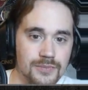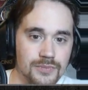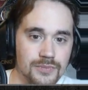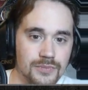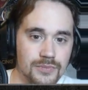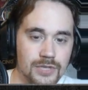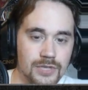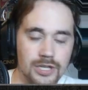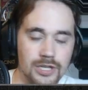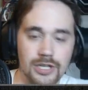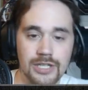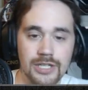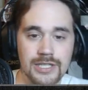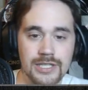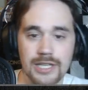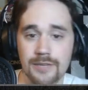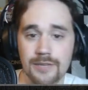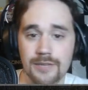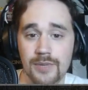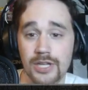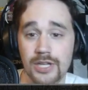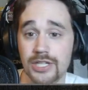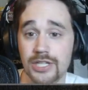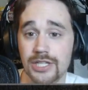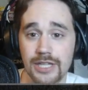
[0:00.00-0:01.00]
Or he's going
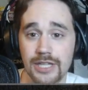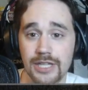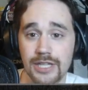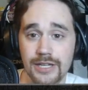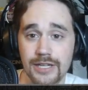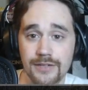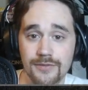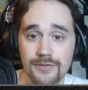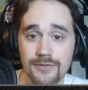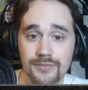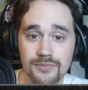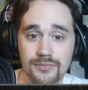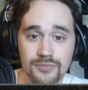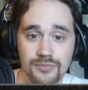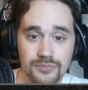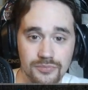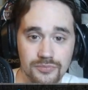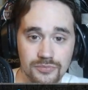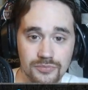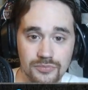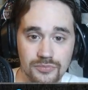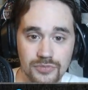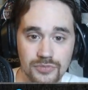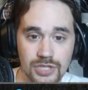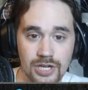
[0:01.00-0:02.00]
to punch and then
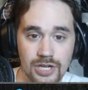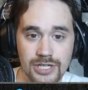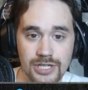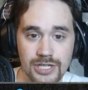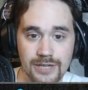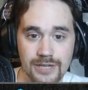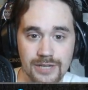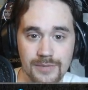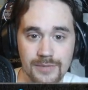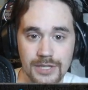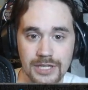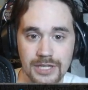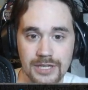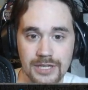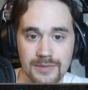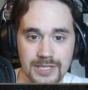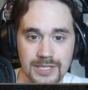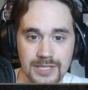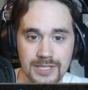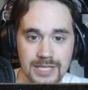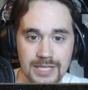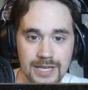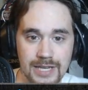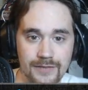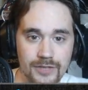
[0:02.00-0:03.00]
charge him when it comes
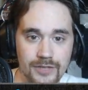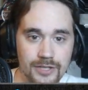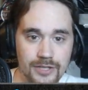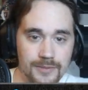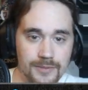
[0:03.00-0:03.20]
to save you.